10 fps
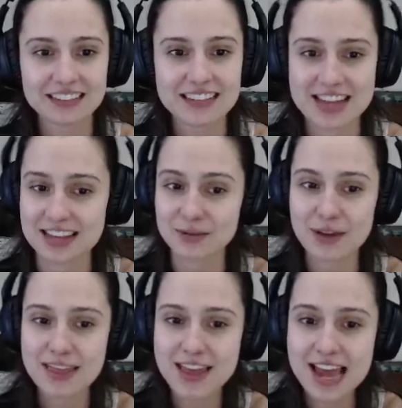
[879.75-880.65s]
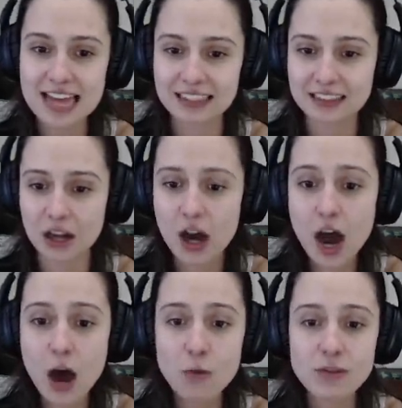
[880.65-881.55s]
Yeah, that's what I thought.
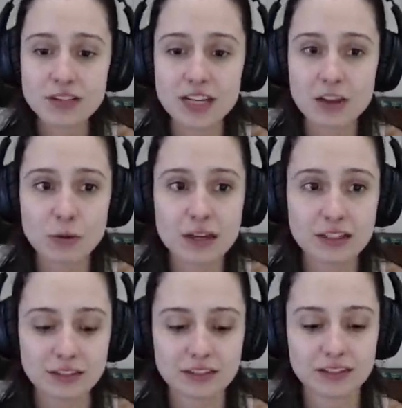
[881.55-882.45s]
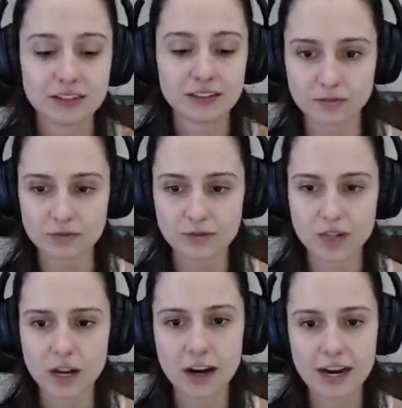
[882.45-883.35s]
Oh, there's another one.
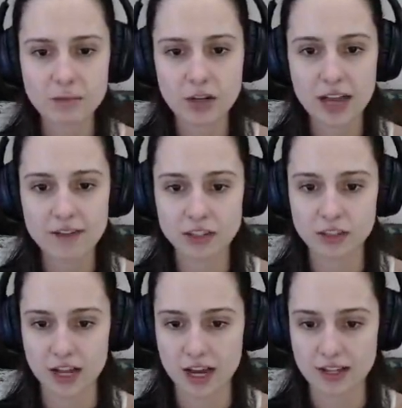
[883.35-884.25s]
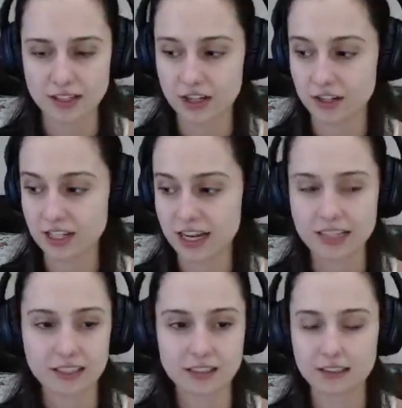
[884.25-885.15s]
All right, I'm gonna have to learn to hunt, aren't I?
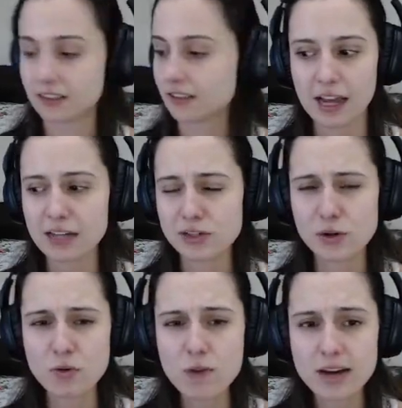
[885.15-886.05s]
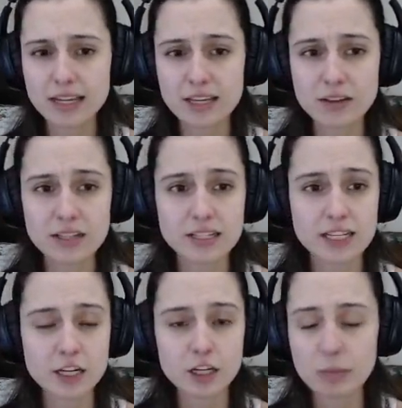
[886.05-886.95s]
I don't want to kill the
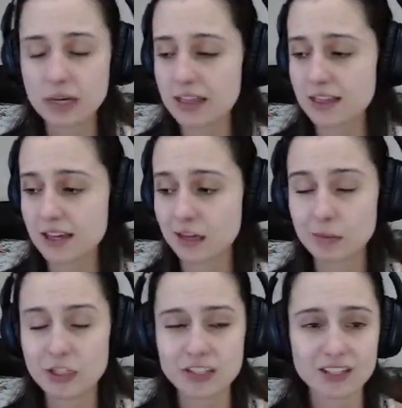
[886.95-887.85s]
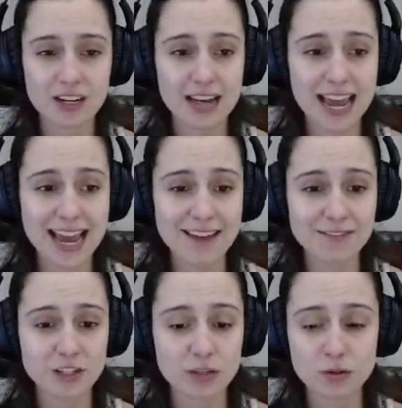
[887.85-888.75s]
deer, but I think I'm just gonna
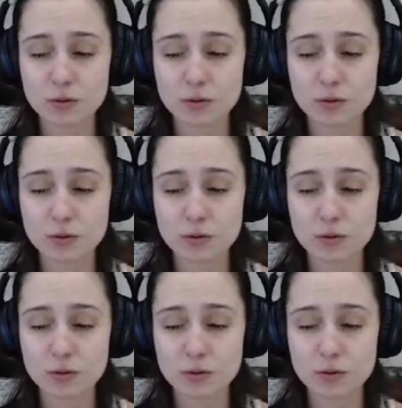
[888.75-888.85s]
have to.